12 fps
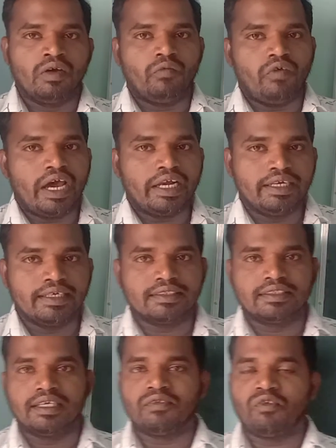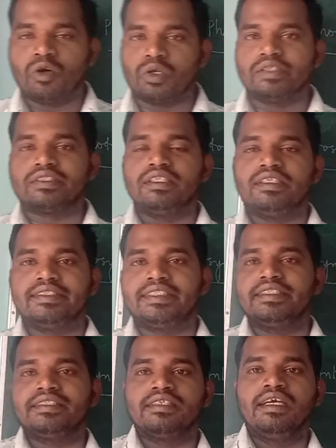Where does the
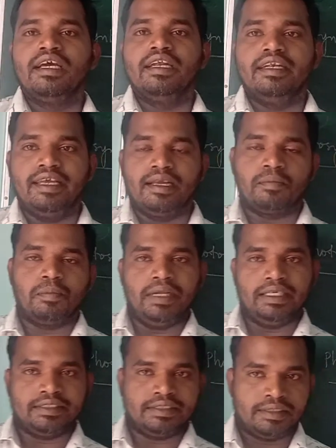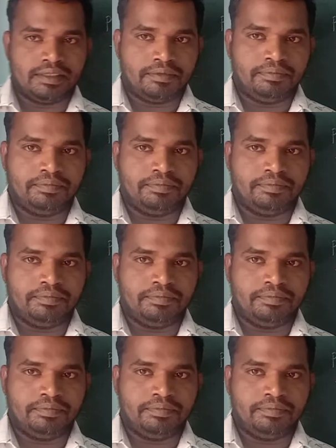photosynthesis take place?